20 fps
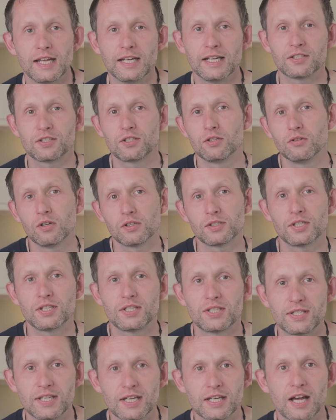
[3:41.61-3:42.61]
Let's do lots of
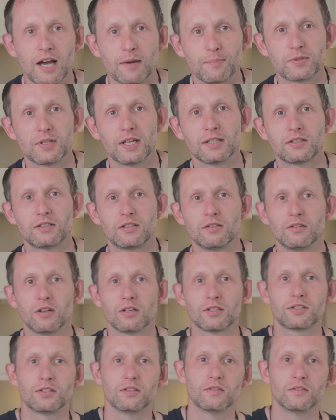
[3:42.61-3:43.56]
sit-ups, let's do lots